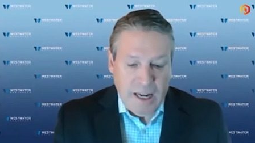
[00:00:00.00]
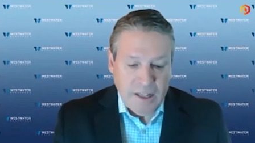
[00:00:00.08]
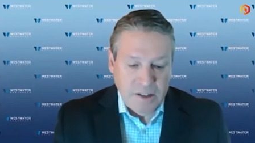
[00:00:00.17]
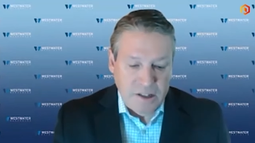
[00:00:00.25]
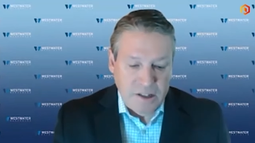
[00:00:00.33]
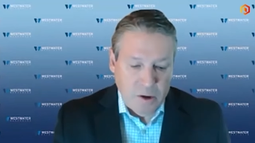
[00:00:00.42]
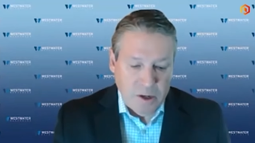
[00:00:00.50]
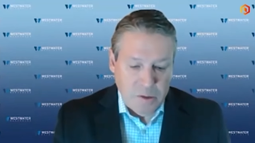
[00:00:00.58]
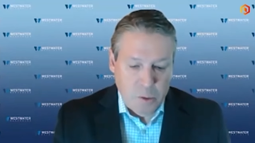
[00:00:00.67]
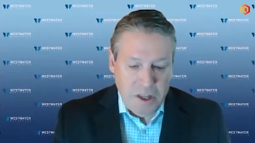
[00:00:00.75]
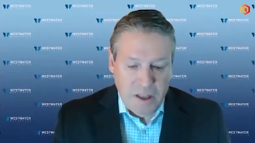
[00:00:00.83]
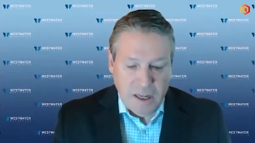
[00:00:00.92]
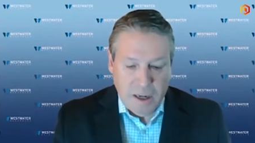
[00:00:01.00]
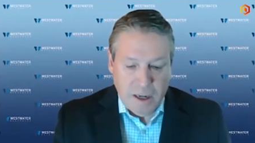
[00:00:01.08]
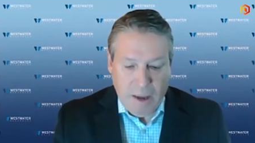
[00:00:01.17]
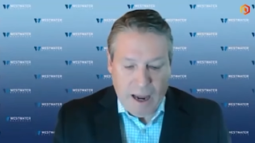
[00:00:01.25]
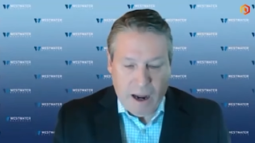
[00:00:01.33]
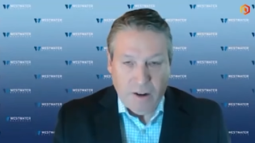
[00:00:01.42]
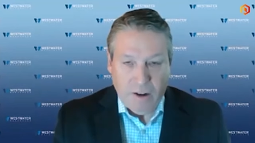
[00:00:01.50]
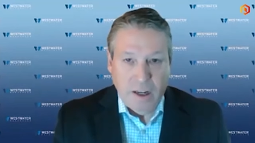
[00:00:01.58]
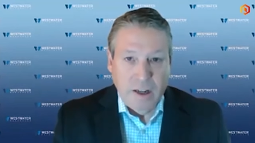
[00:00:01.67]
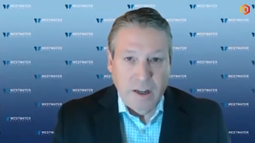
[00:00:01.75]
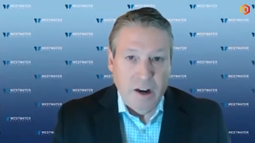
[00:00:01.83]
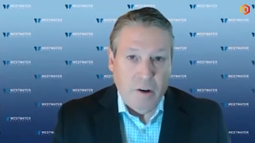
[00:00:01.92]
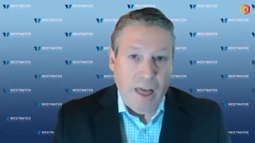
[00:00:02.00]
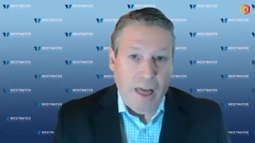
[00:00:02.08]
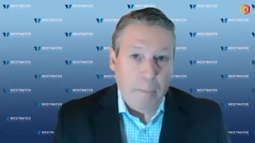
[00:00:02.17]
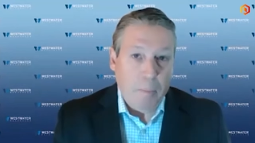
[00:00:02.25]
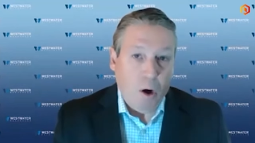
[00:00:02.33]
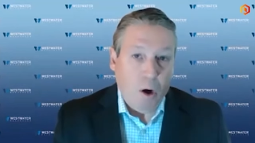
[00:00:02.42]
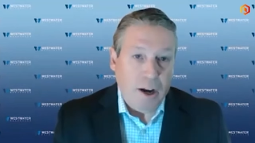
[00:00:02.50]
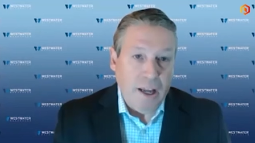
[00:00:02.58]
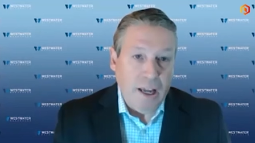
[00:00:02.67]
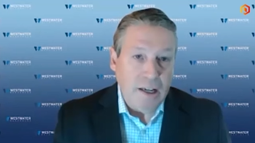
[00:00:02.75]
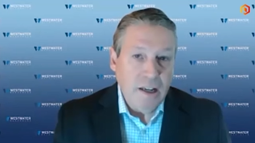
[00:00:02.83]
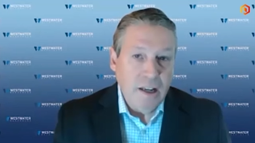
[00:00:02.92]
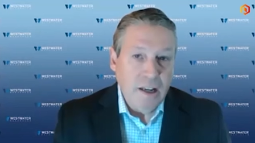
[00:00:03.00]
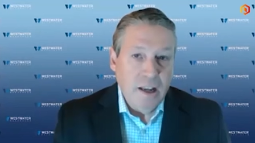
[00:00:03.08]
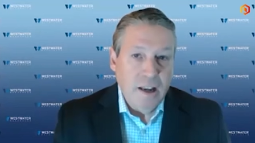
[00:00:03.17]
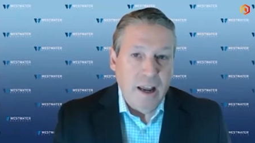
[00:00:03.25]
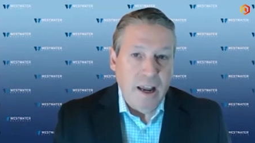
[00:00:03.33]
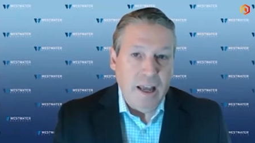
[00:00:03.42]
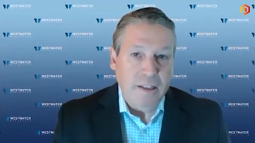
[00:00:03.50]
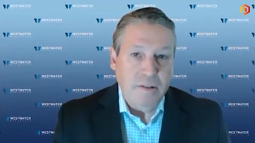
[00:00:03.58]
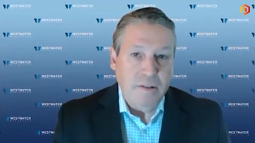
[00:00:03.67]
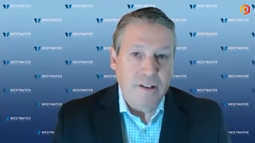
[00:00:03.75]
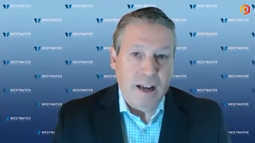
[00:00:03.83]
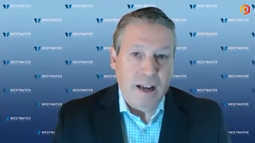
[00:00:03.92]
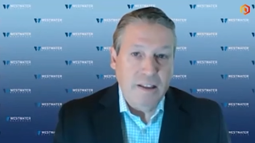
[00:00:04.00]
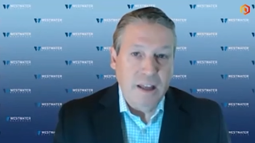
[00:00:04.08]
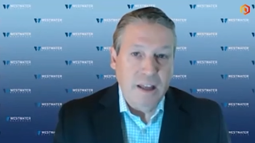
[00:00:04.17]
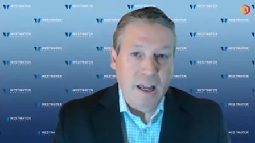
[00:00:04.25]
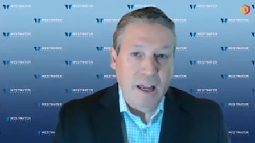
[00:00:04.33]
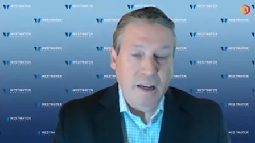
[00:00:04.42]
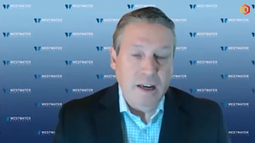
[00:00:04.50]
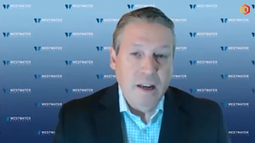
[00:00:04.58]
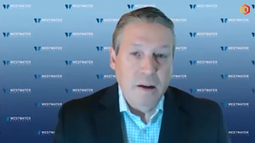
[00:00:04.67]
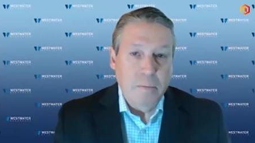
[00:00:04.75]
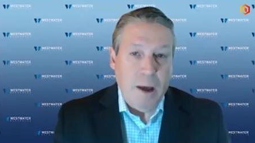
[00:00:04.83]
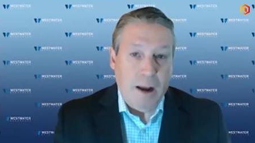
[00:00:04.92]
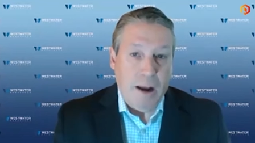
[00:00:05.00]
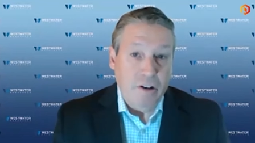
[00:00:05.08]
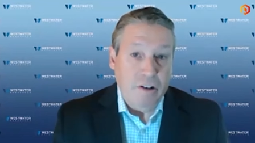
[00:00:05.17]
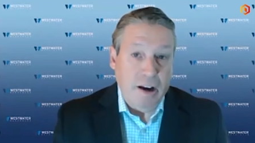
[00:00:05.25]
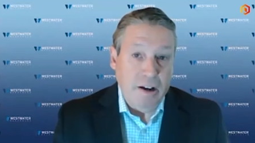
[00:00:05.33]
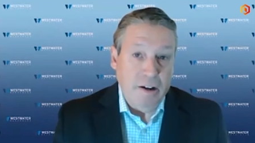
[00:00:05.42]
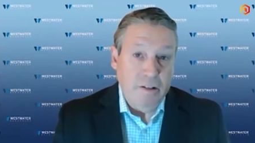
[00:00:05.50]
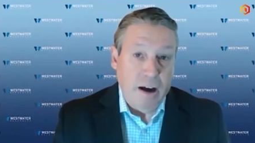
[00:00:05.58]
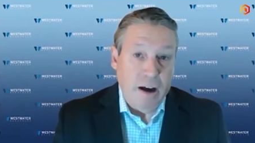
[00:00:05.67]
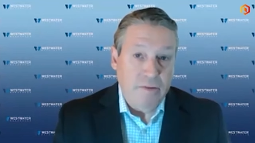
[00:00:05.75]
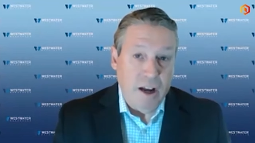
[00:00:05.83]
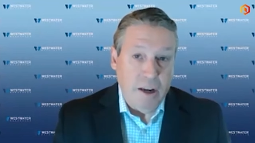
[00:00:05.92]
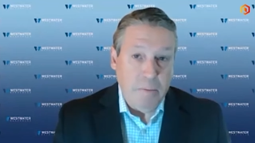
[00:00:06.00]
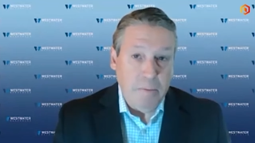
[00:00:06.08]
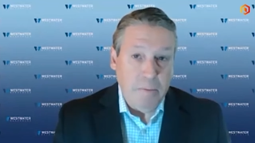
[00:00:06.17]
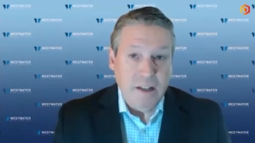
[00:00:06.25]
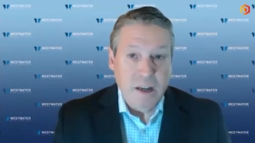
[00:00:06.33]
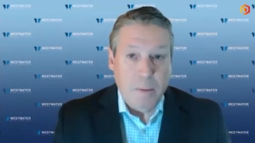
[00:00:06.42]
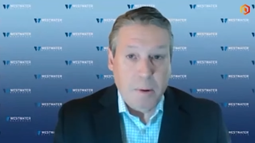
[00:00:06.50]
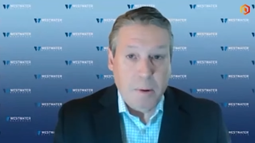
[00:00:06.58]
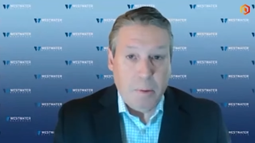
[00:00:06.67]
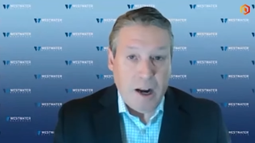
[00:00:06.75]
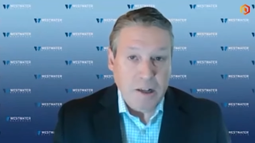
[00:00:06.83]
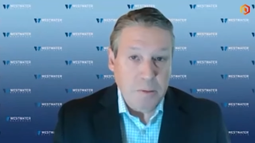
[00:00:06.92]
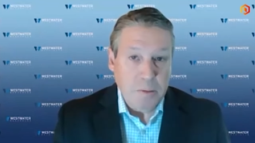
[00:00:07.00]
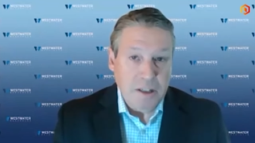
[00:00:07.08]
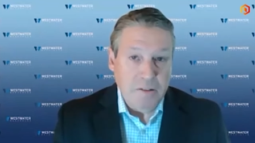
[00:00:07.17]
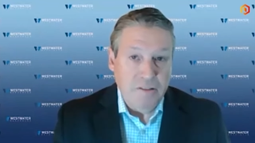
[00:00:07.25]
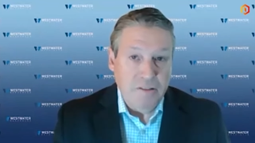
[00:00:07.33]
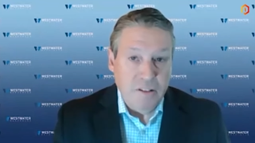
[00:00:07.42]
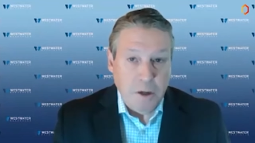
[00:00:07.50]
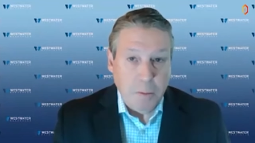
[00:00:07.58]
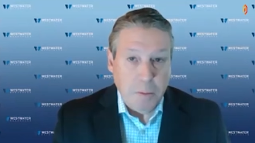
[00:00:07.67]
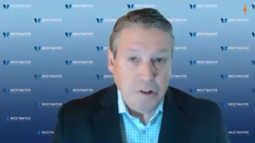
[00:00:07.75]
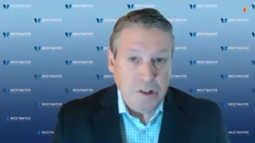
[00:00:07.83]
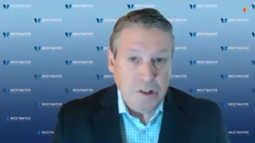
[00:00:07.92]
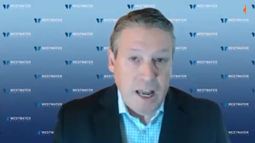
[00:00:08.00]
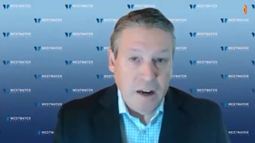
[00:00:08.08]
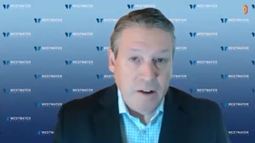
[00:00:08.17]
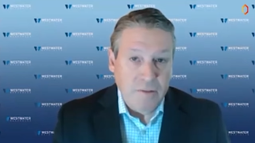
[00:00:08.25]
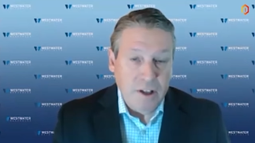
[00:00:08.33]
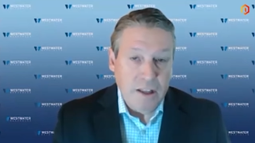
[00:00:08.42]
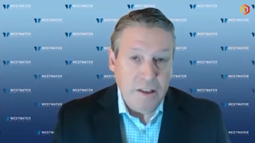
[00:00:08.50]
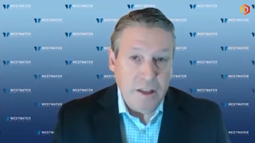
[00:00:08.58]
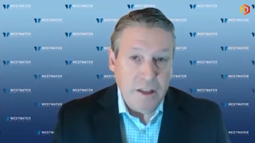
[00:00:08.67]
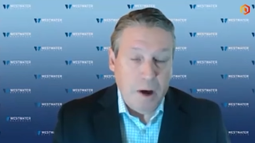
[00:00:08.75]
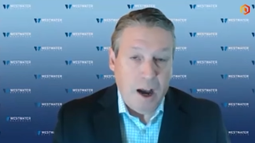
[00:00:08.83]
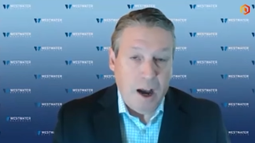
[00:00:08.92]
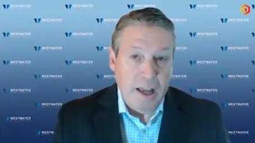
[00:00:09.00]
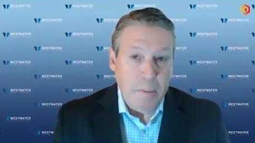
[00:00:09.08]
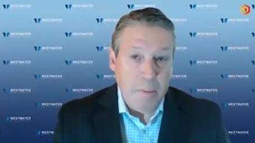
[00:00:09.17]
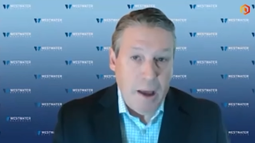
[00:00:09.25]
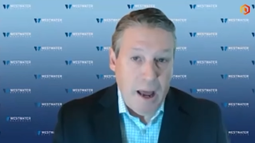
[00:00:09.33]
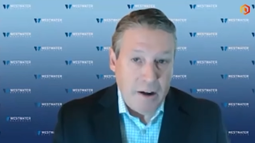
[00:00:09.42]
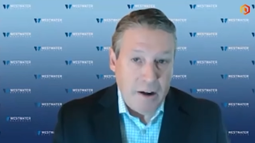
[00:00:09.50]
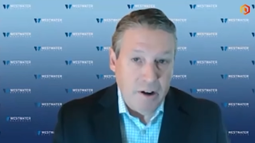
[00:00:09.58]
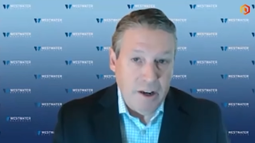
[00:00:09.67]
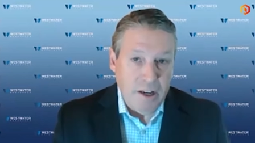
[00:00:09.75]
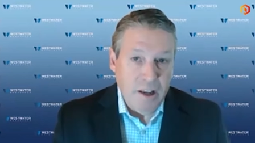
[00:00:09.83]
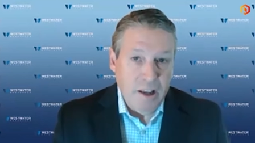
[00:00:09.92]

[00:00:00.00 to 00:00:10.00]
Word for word: And so as we think about, you know, that market and the fact that battery grade graphite makes up approximately 50% of a lithium ion battery,